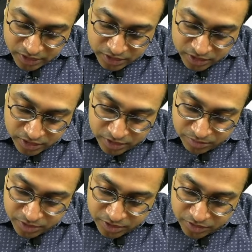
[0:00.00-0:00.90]
Let me
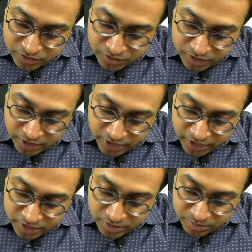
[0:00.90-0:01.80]
just add
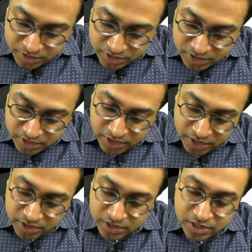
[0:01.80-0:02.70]
the muscles again.
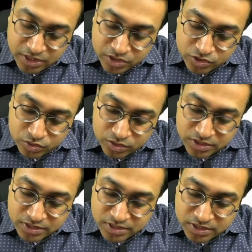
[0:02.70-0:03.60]
So this
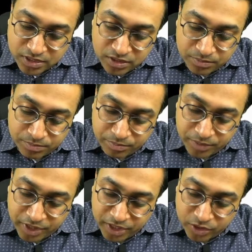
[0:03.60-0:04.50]
is the
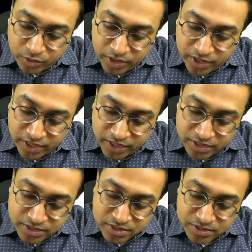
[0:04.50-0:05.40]

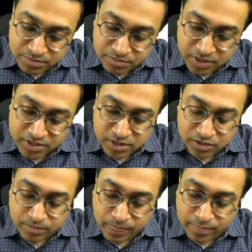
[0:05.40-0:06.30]
brachioradialis muscle.
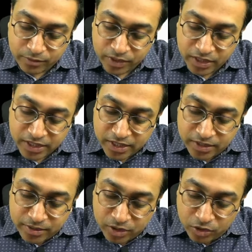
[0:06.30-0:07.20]
Okay,
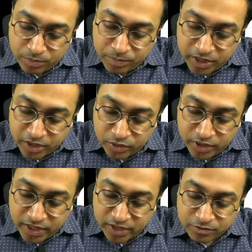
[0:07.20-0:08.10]
now
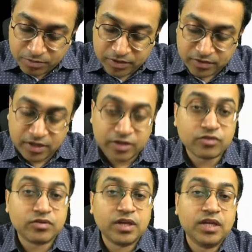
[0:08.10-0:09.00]
brachioradialis muscle, it is
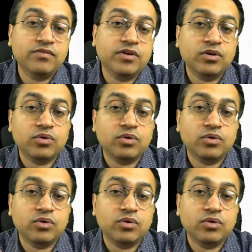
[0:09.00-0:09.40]
even